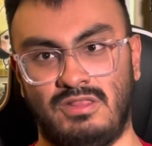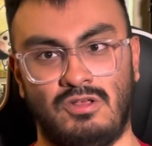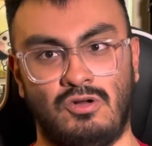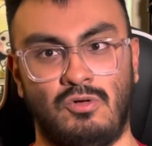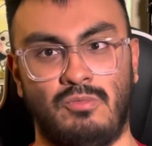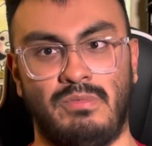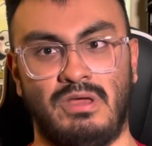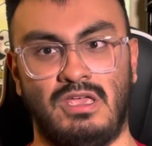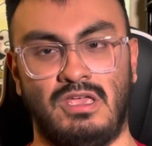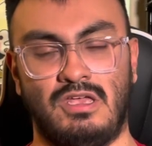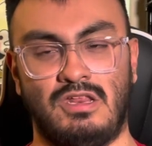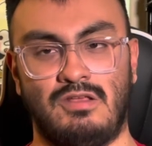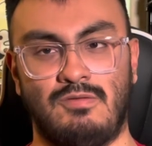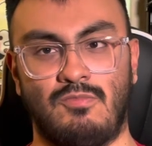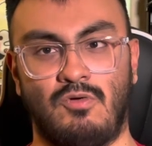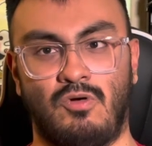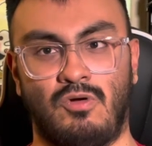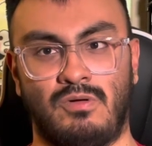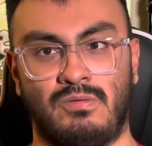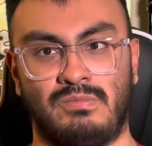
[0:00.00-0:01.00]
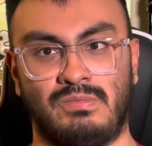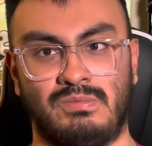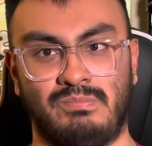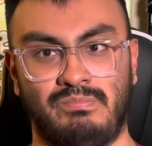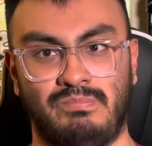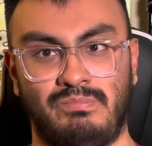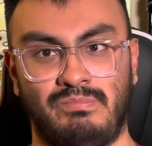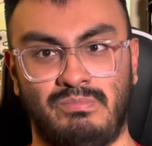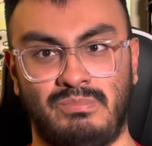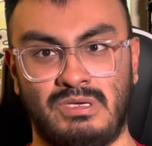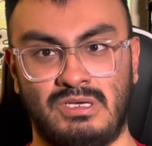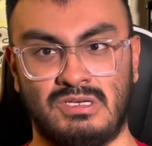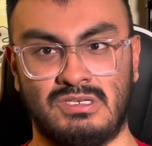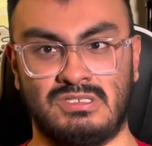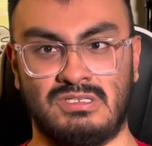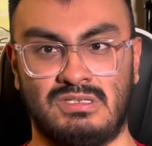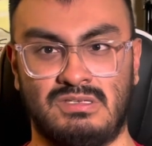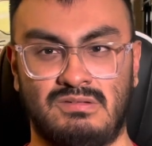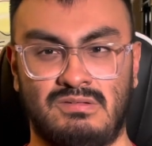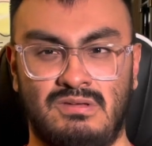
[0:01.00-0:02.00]
They don't make any more,
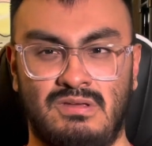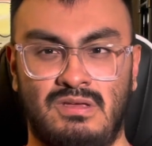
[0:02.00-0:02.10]
because